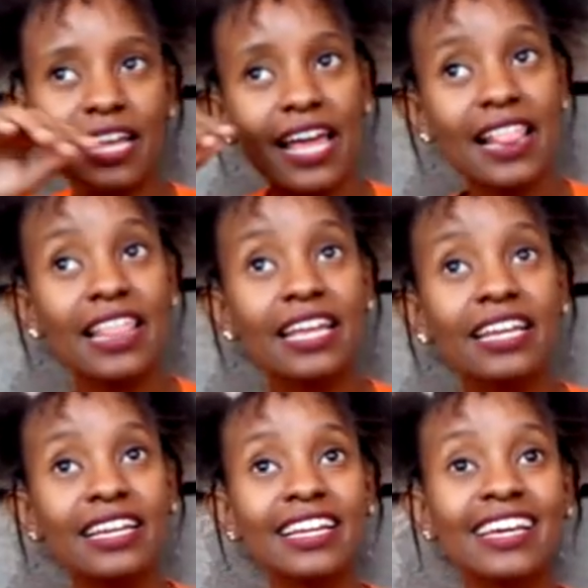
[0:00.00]
And
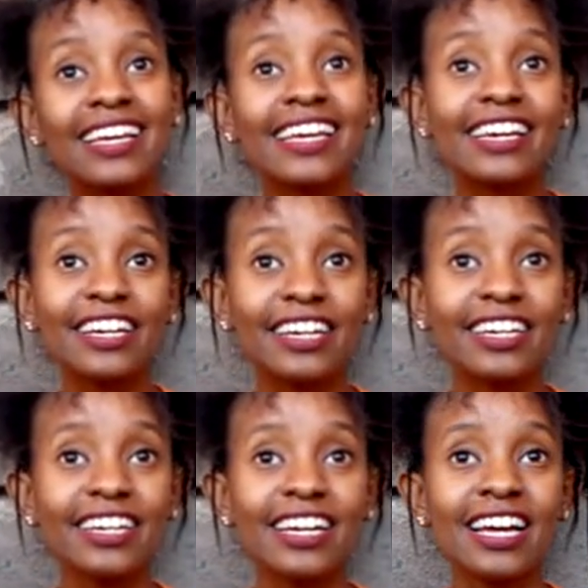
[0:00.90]
then here,
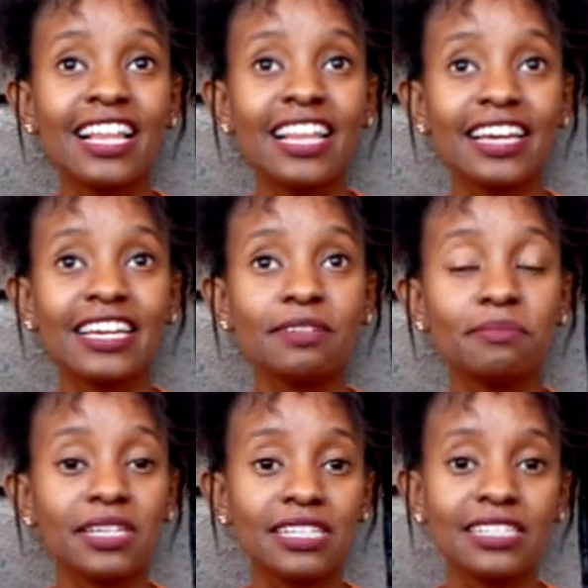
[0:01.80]
like in
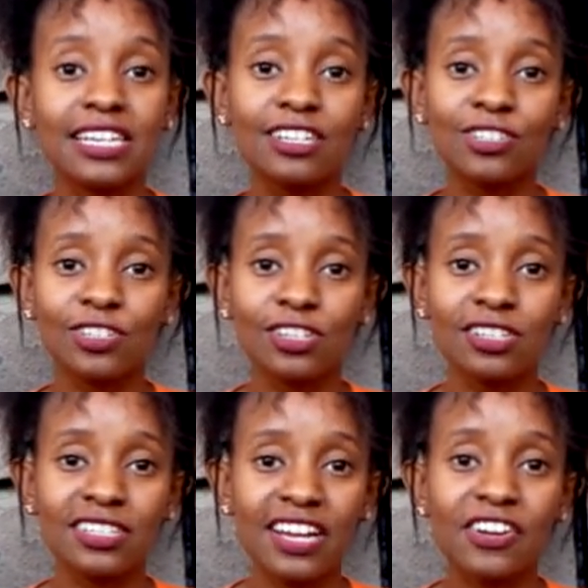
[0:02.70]

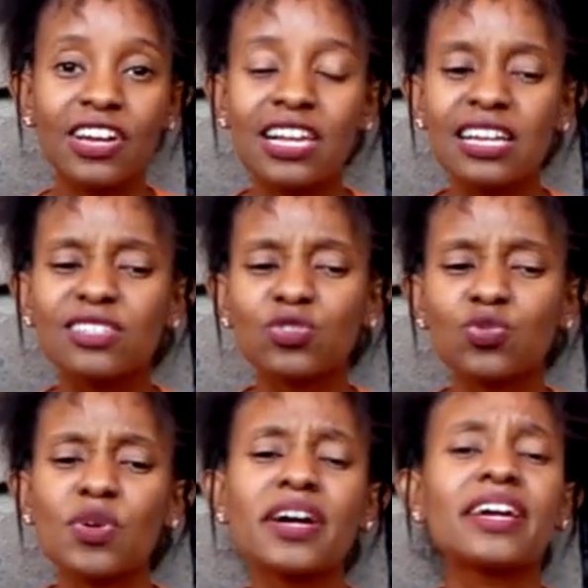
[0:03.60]
meditation, I realized
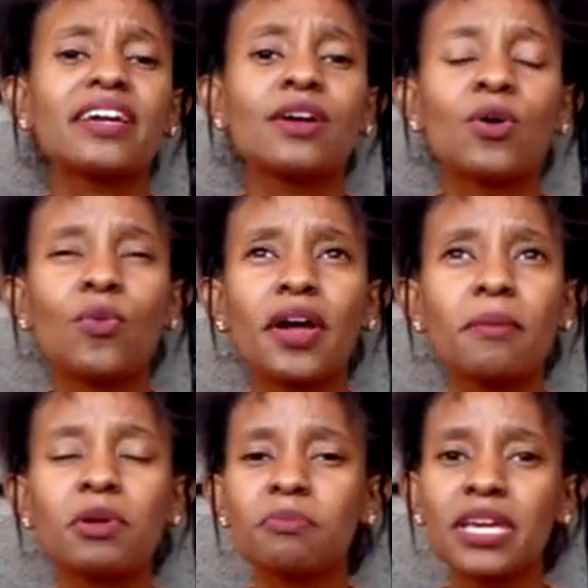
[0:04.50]
why am
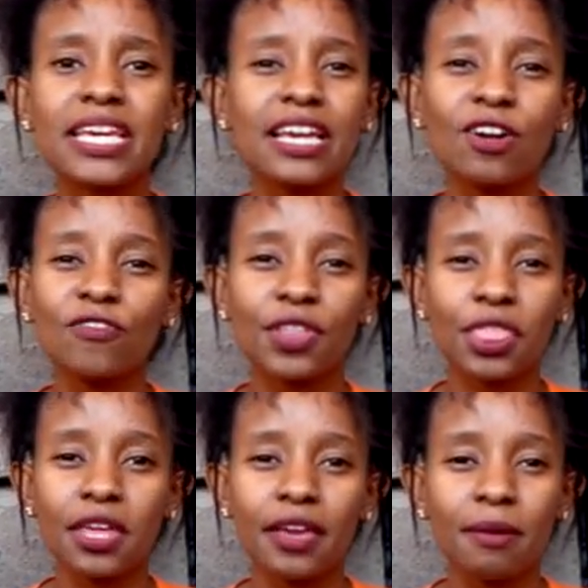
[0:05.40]
I making
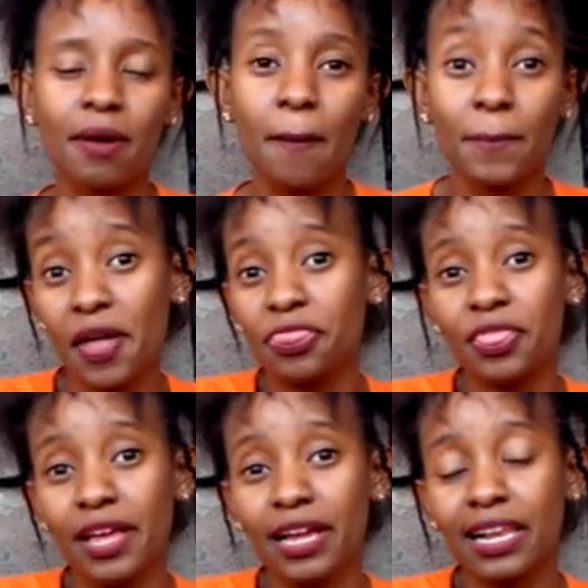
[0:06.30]
overthinking a bad
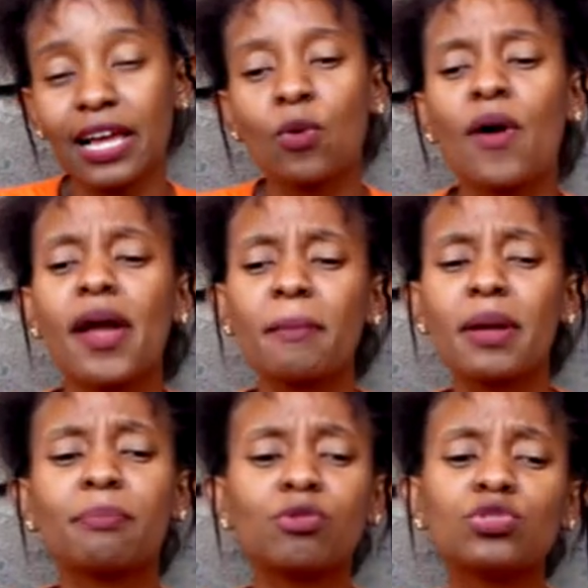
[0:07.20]
thing? Like, why am I
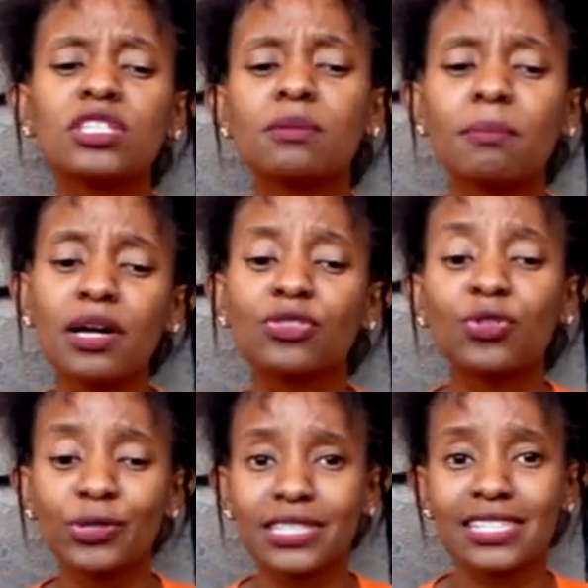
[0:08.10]
putting bad
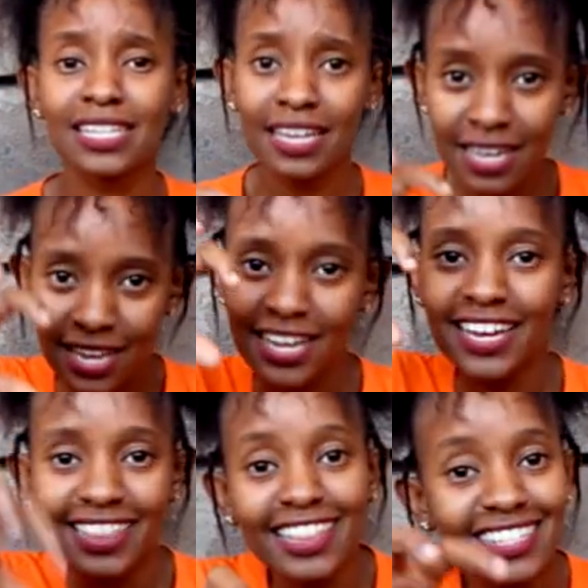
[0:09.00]
thoughts
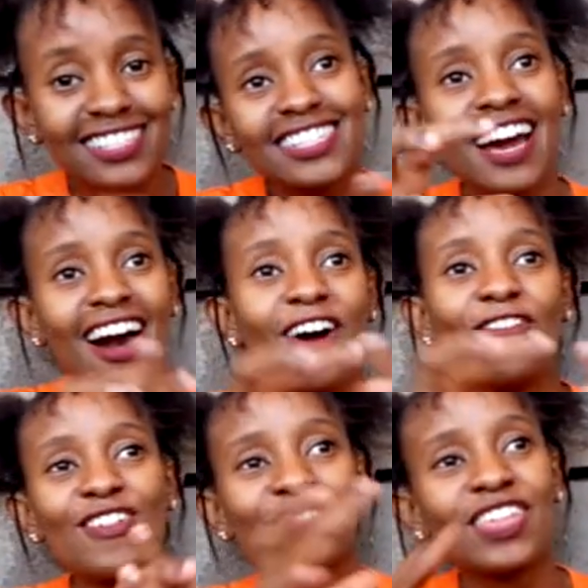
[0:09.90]
in this
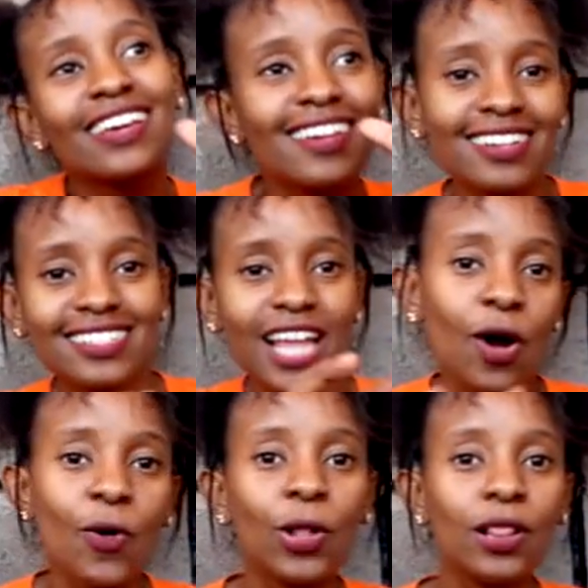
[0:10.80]
overthinking circle?